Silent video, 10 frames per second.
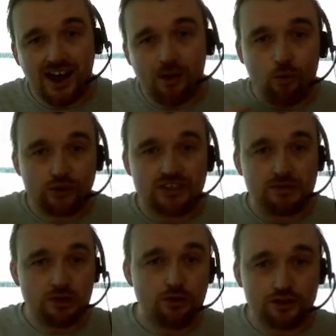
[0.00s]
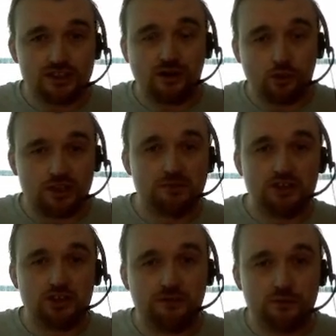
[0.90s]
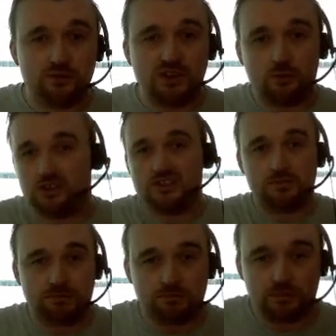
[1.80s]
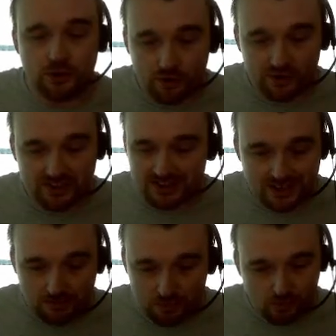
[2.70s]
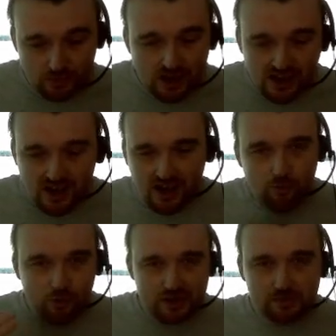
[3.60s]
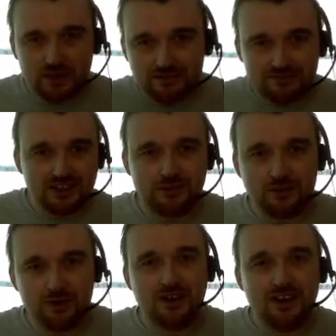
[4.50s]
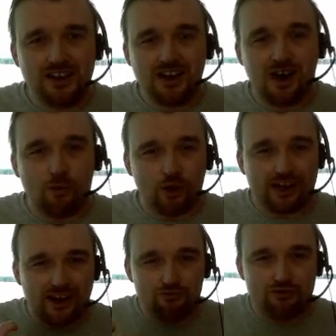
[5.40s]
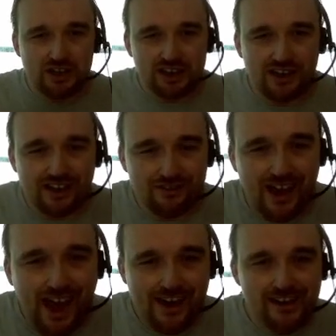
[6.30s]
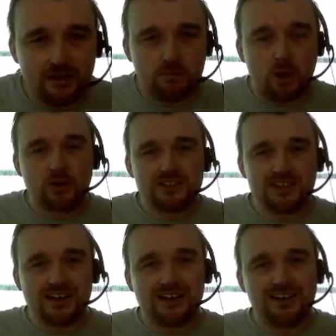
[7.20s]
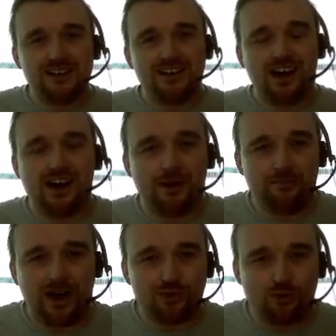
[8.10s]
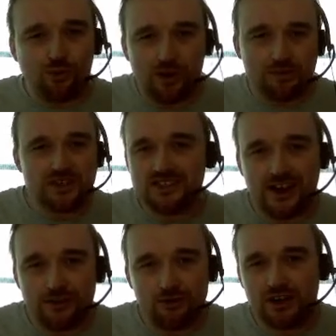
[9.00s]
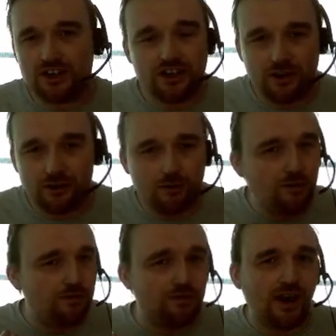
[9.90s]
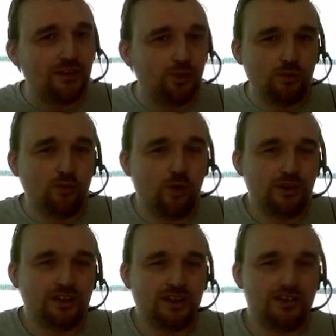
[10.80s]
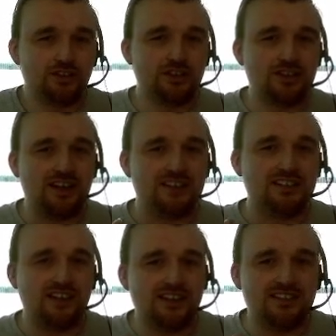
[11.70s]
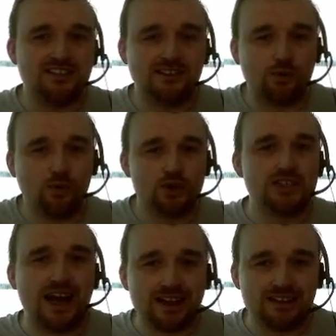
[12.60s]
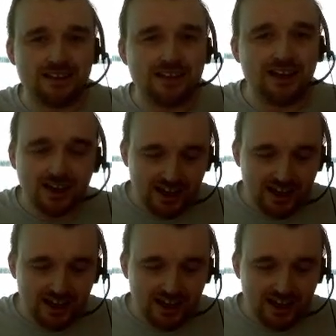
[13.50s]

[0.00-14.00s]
I want to be used. I want to be shuffled. I want to be put on the table. I want to be, I want to get really in and amongst it. I don't want to be sitting on a shelf. I don't want to just kind of sit and go stagnant.